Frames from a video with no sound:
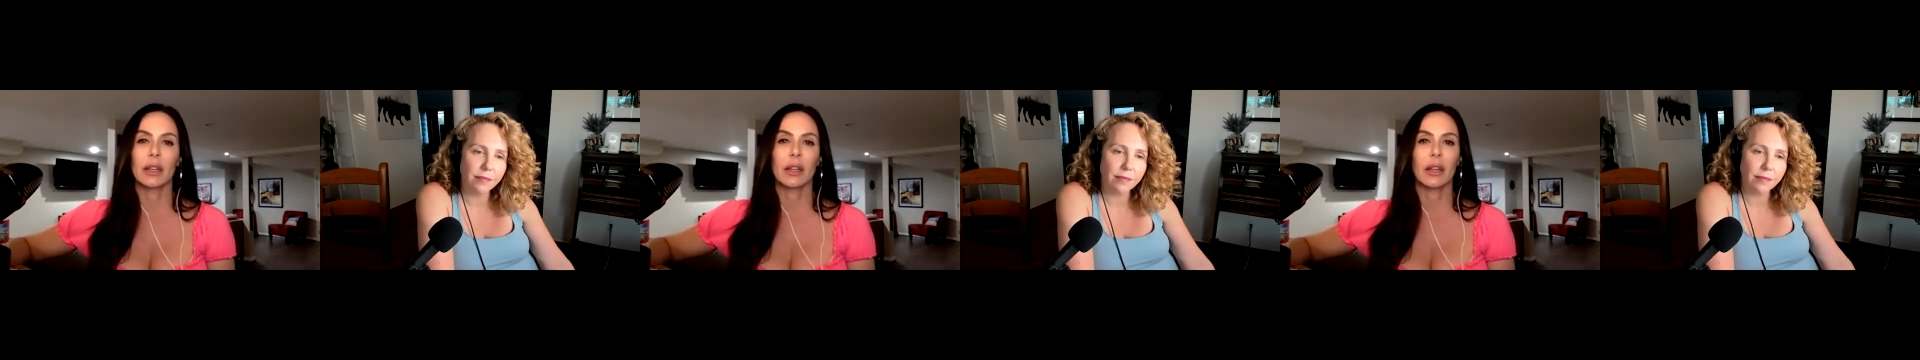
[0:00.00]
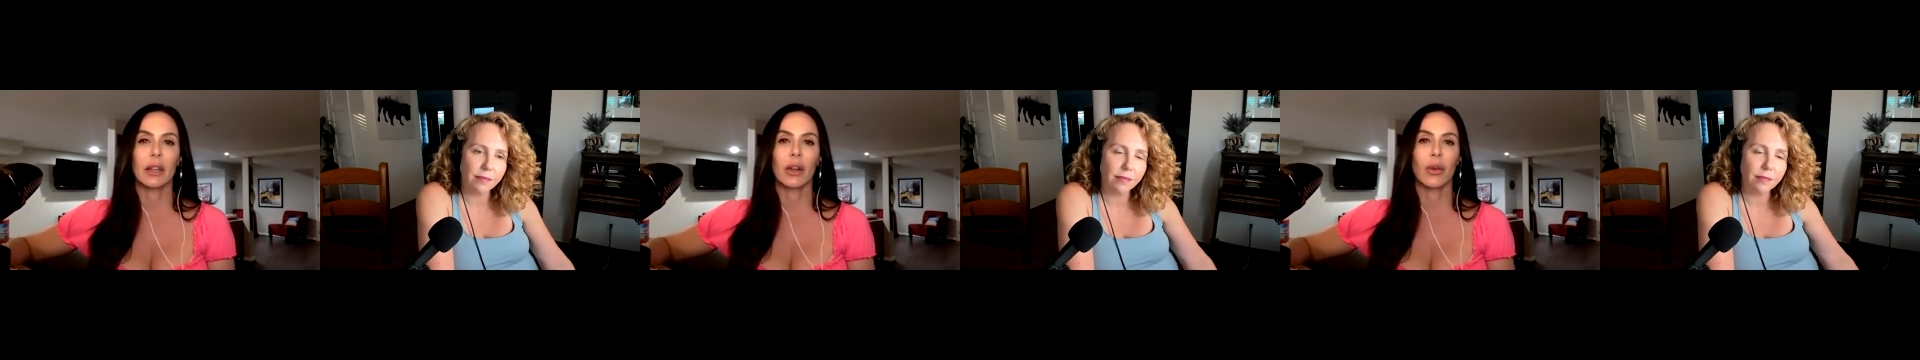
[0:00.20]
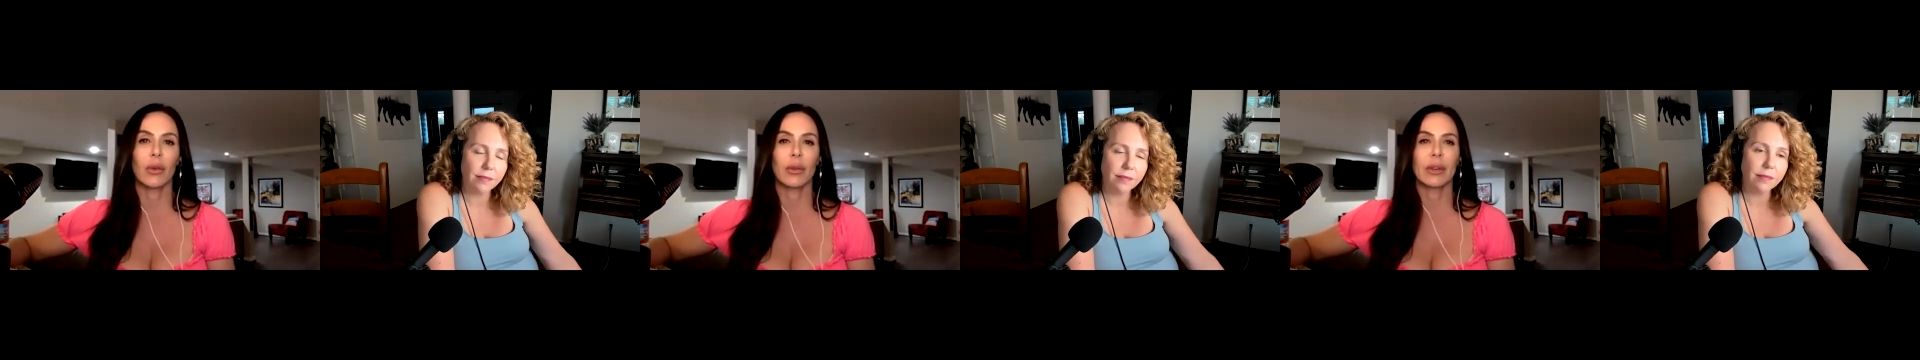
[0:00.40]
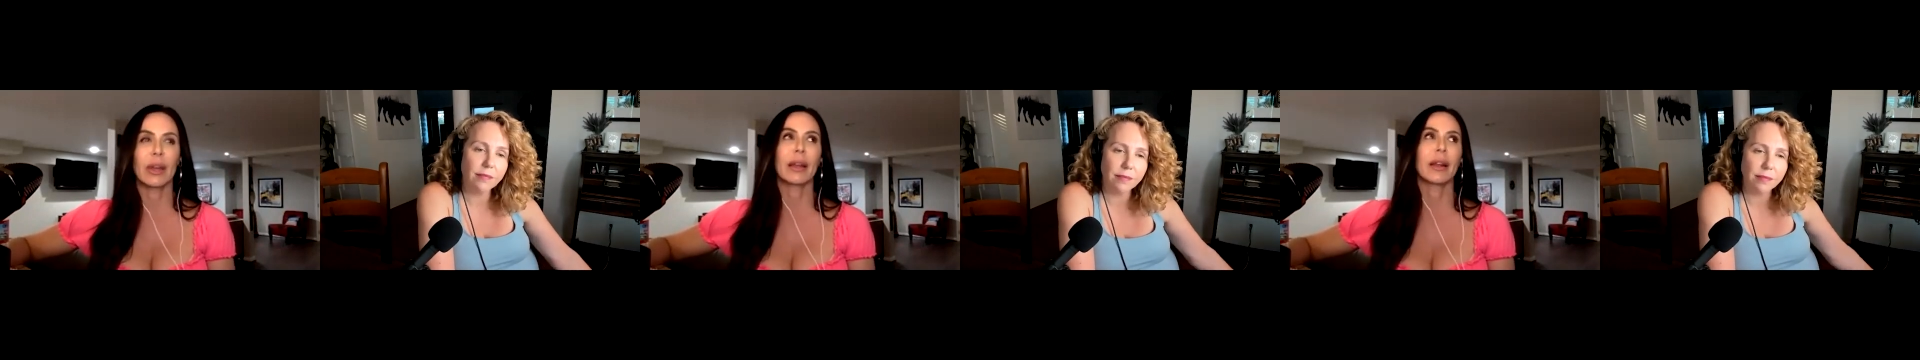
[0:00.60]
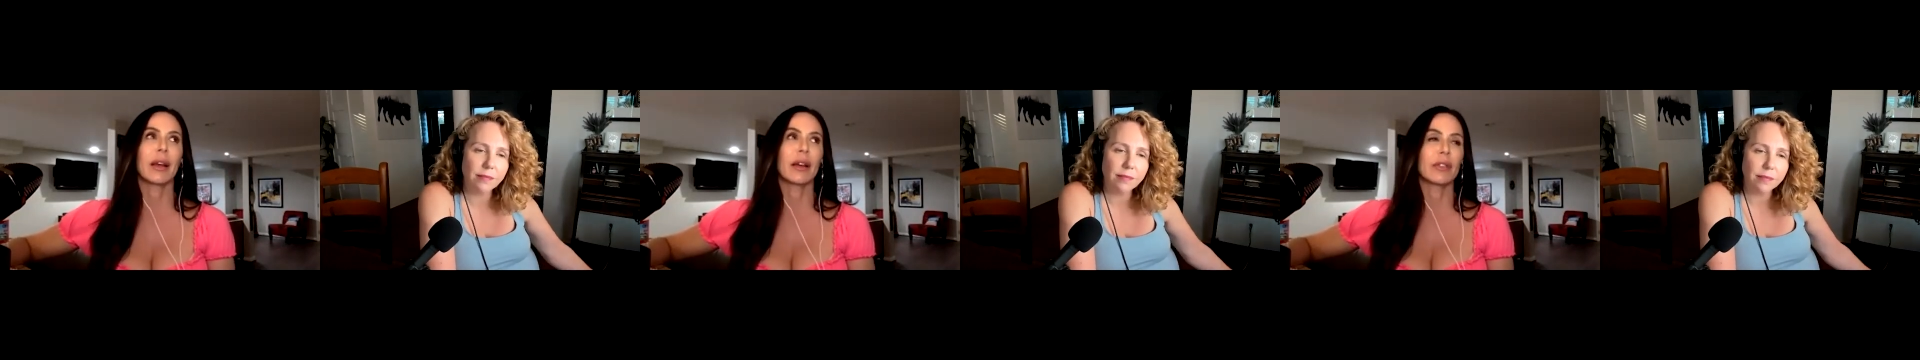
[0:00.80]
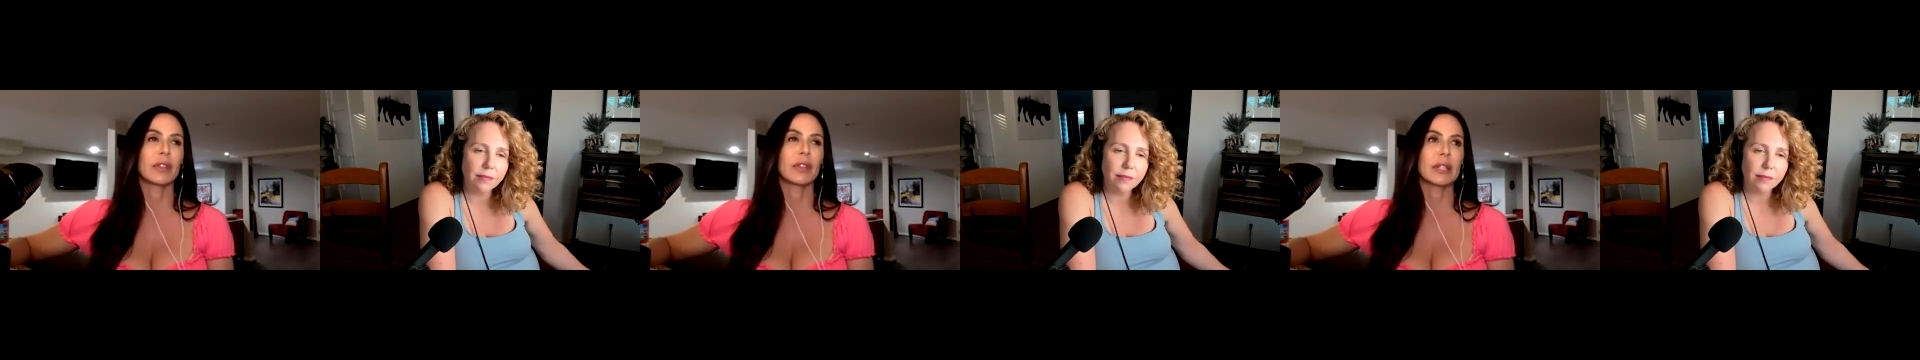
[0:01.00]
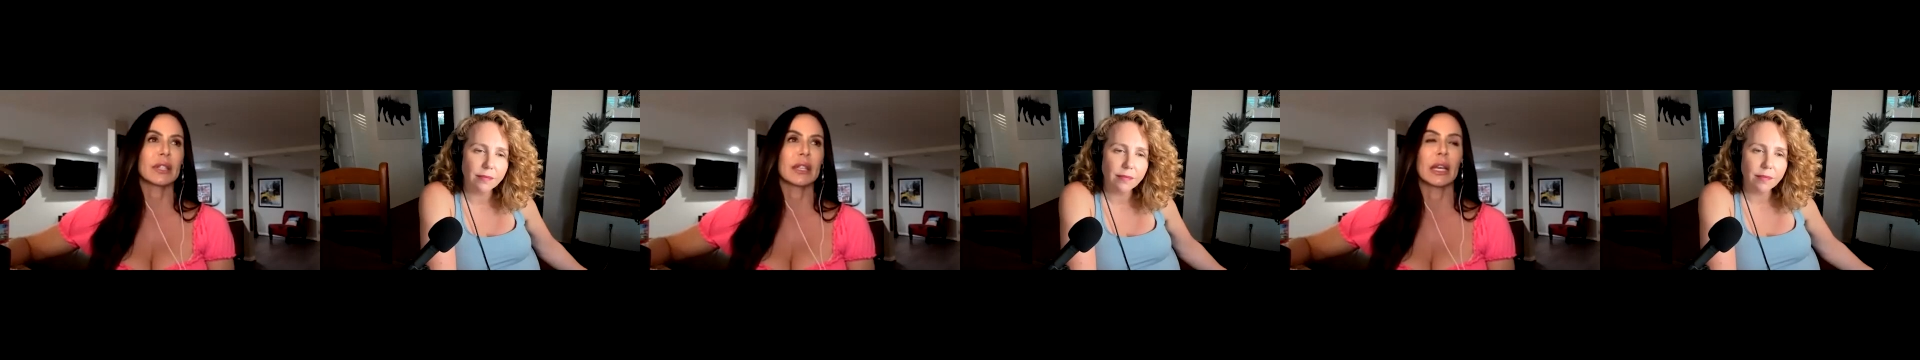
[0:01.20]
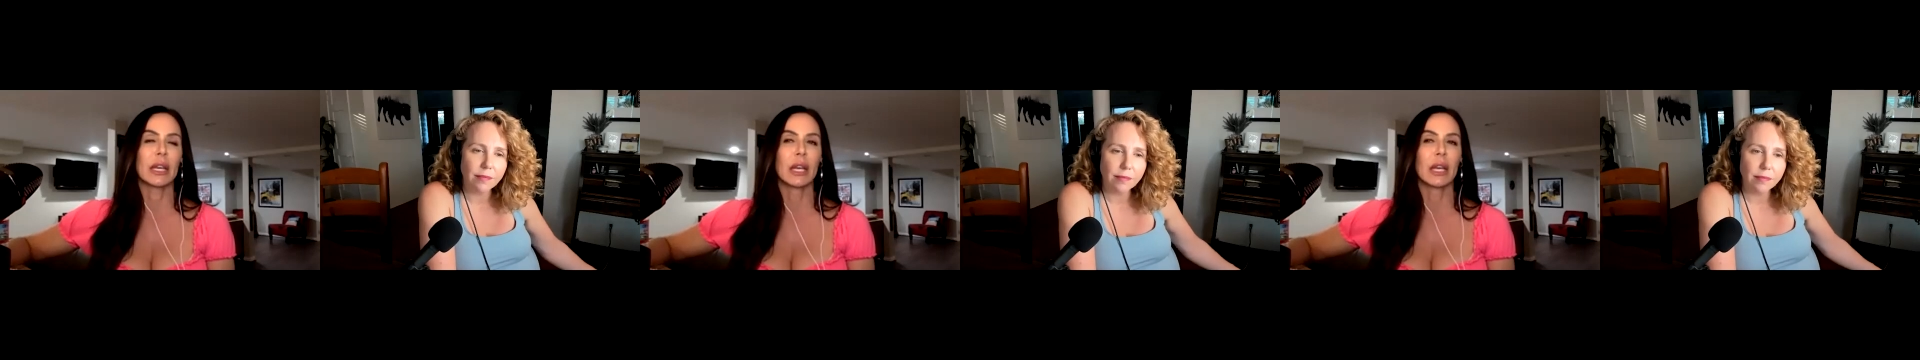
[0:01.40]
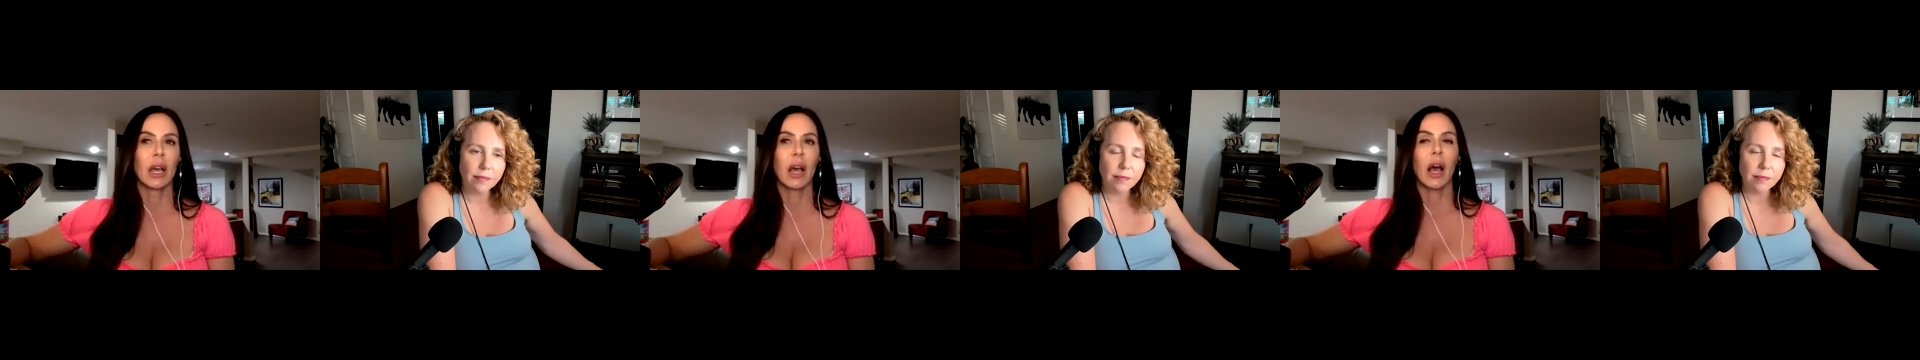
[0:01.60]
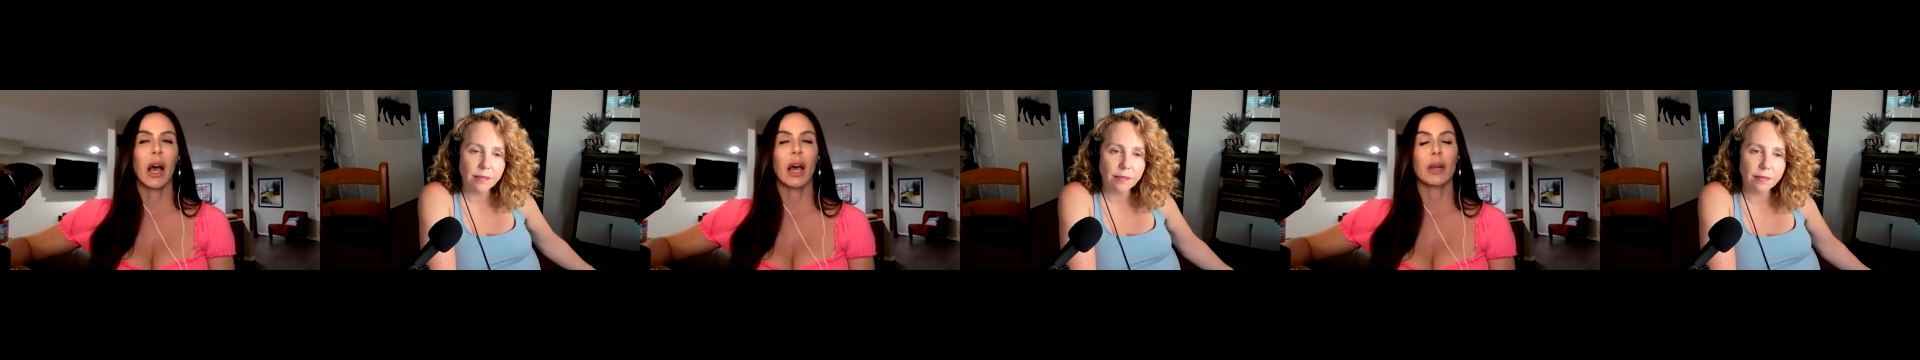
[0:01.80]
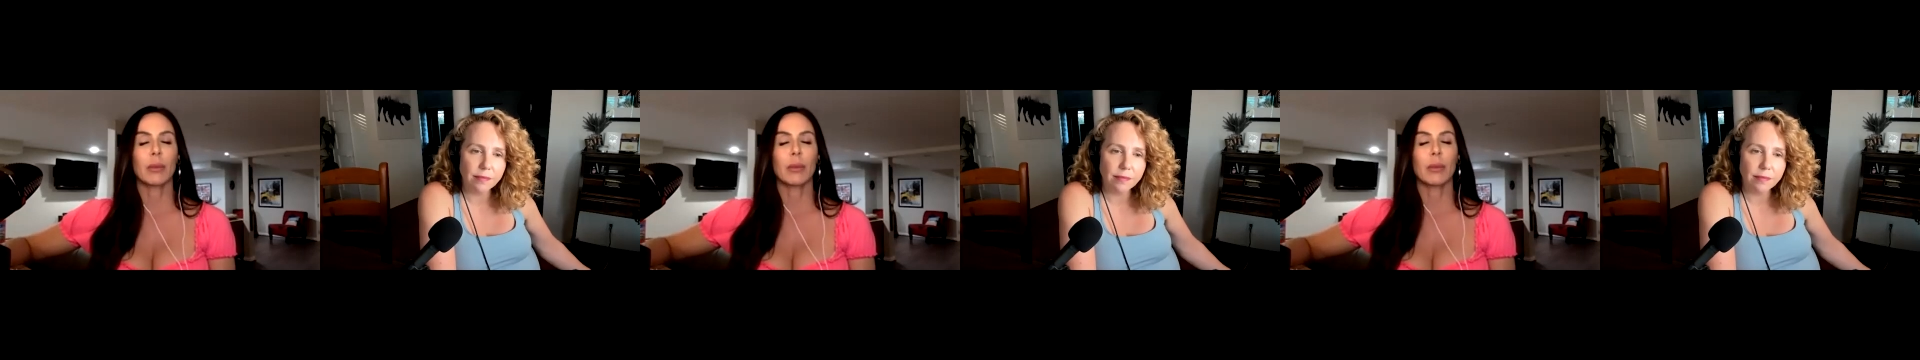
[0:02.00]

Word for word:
Speaker 1: you know, not obviously on a